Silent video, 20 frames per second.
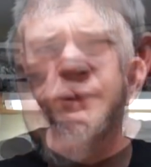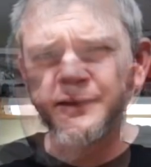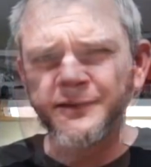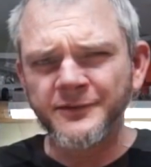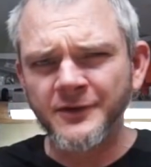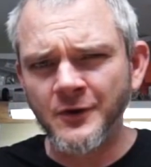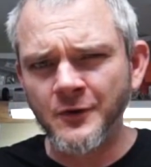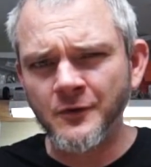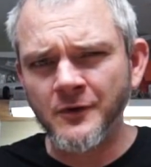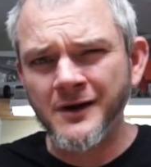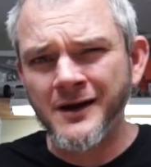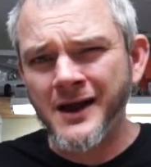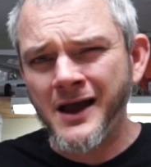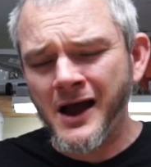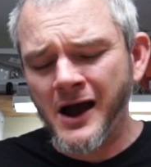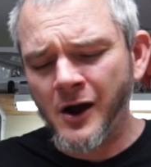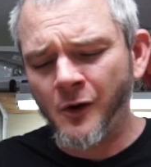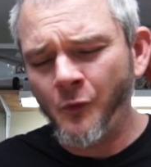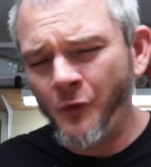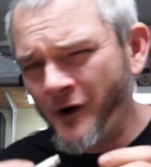So
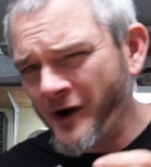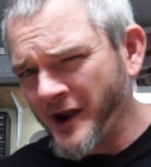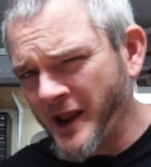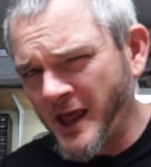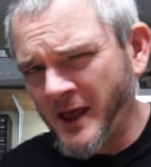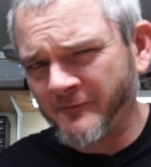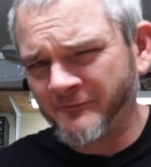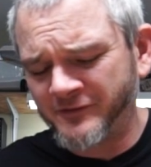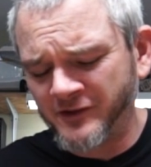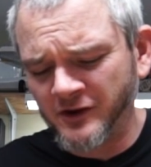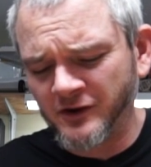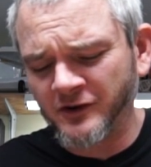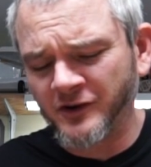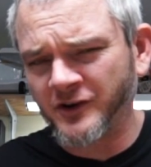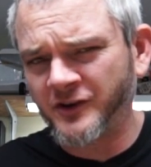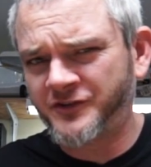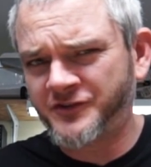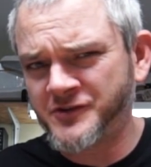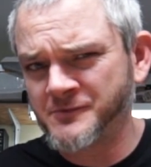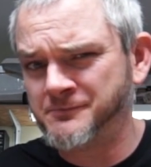mm-hmm. a one amp
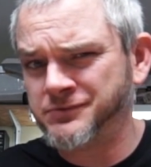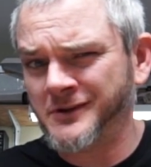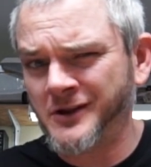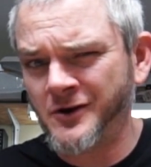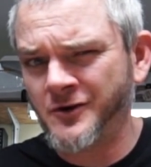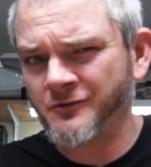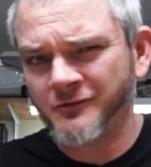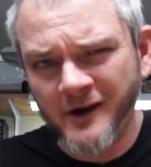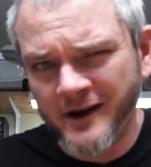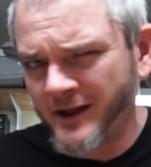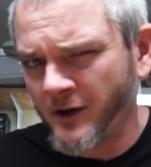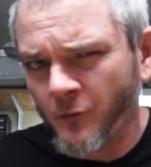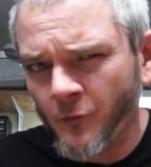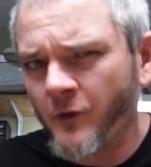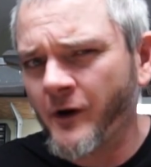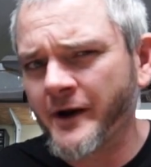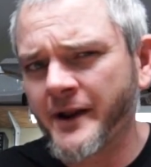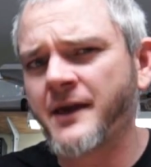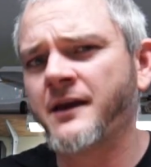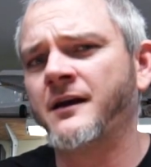fuse should blow right at
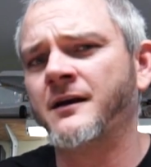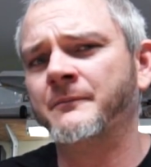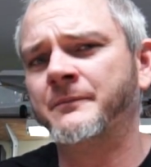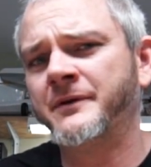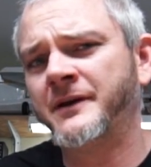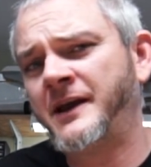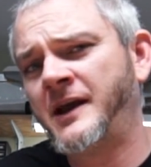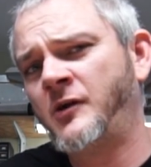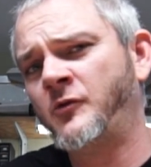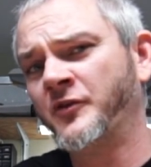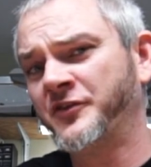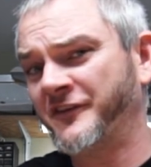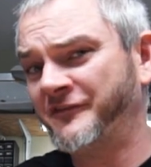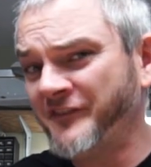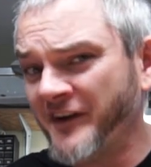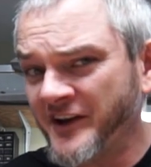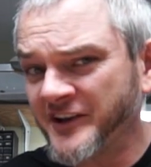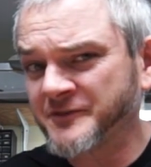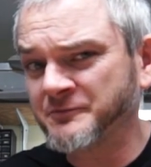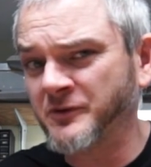one amp, and with a
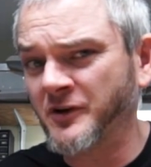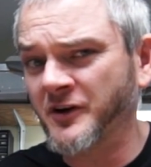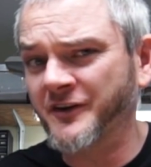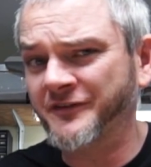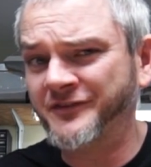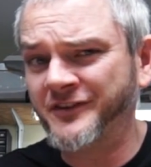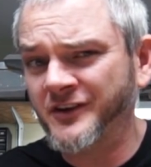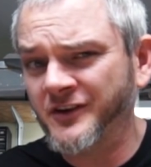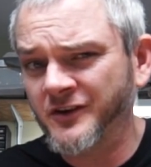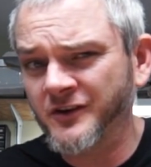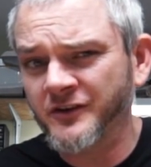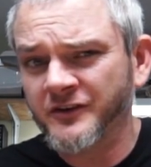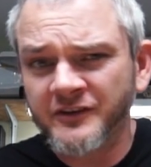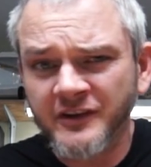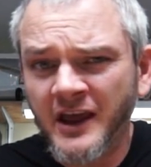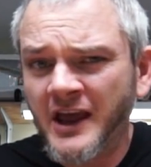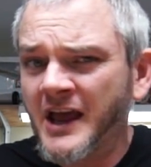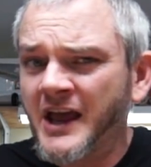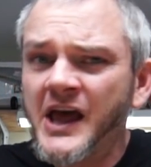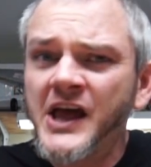fast blow fuse,
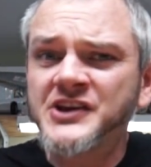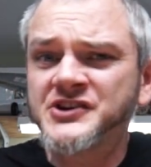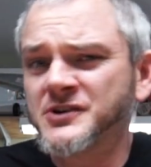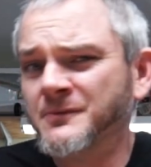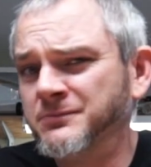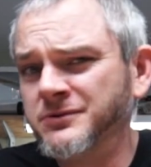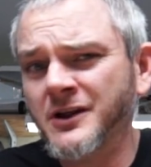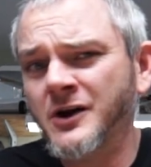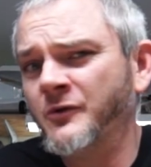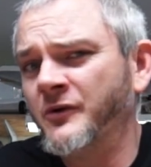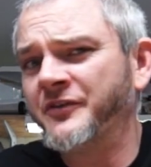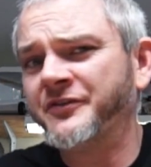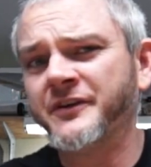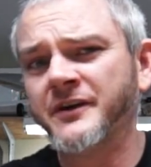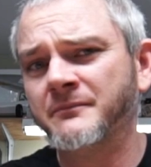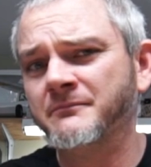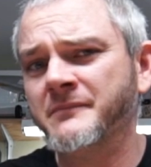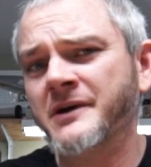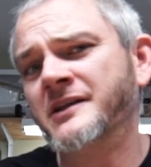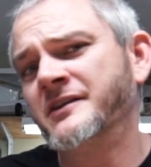it should blow
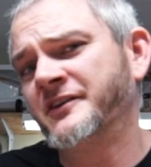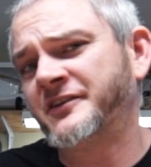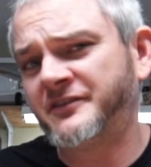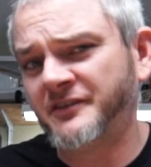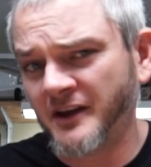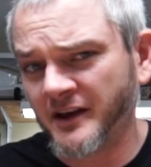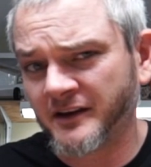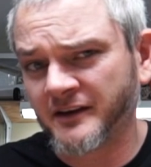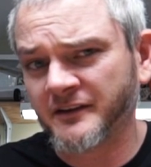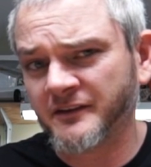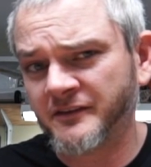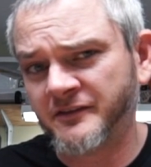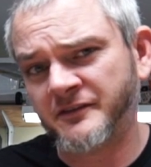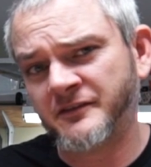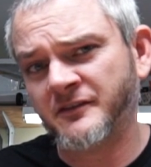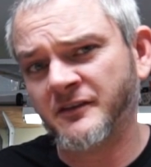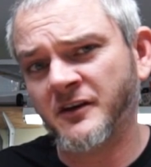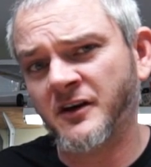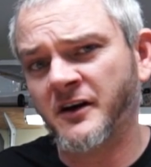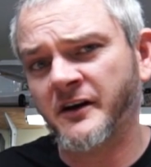within
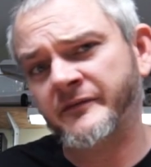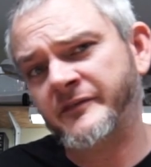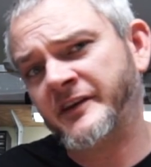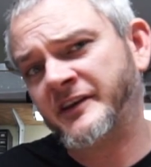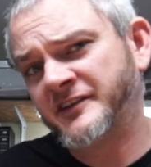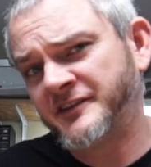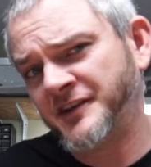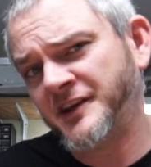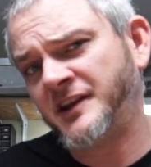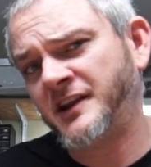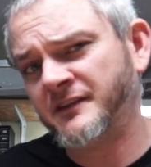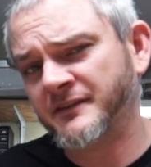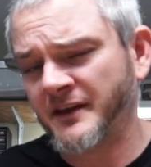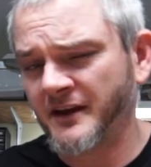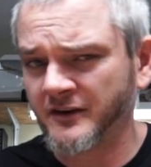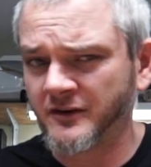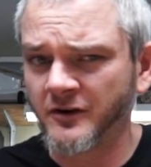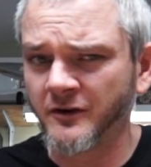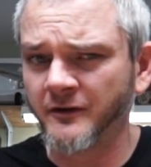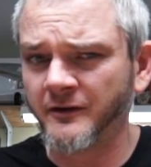milliseconds of exceeding
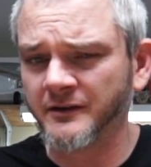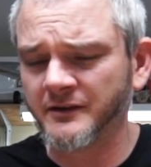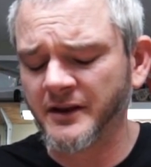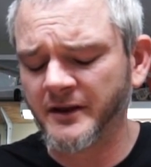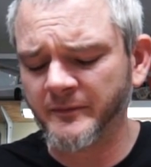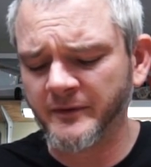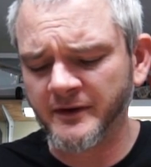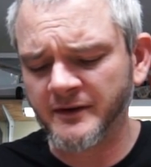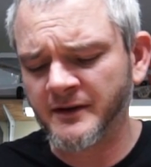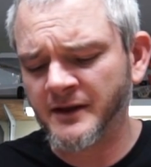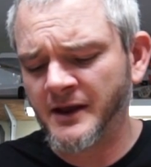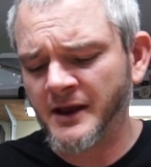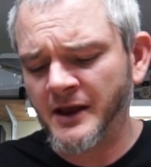that current limit.